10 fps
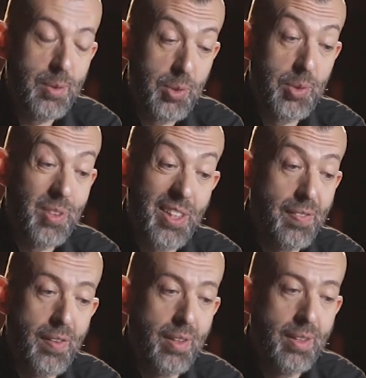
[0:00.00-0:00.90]
which was really
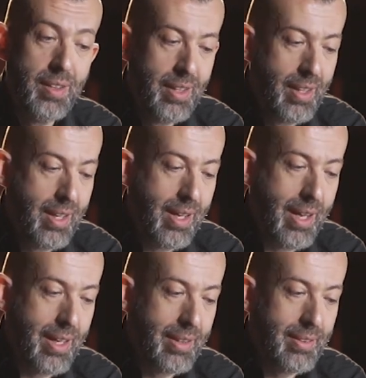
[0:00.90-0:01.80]
fun.
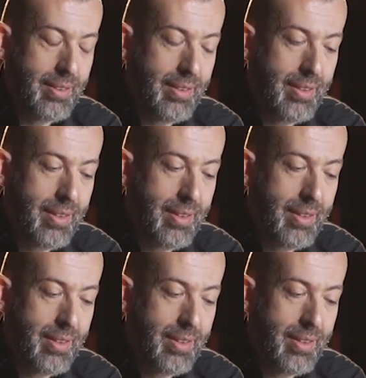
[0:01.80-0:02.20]
And